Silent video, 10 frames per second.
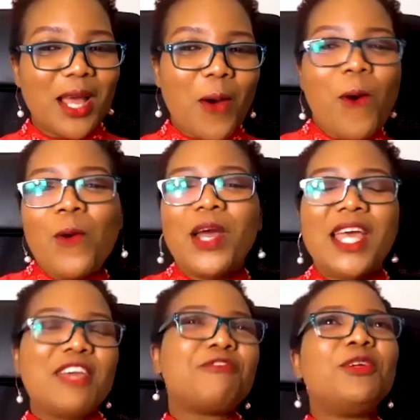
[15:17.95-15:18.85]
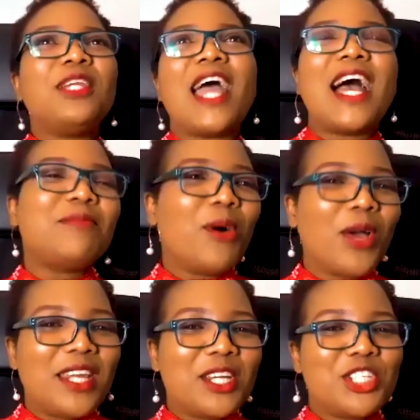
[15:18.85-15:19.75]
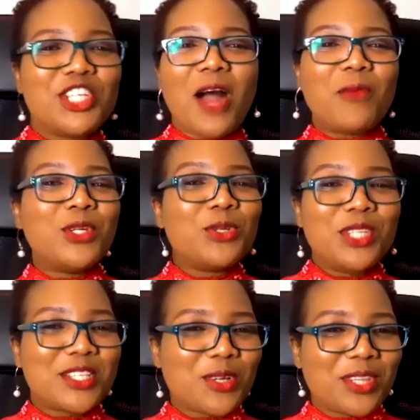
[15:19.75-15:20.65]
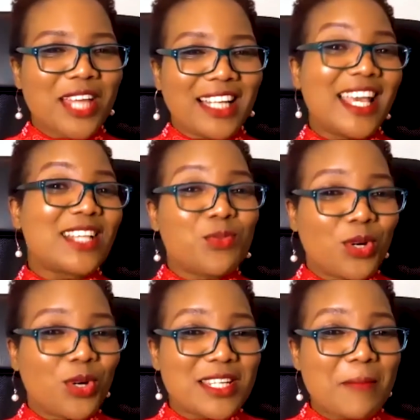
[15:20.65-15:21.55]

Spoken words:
Oh, if only I had more energy, I would do this or that. Guess what?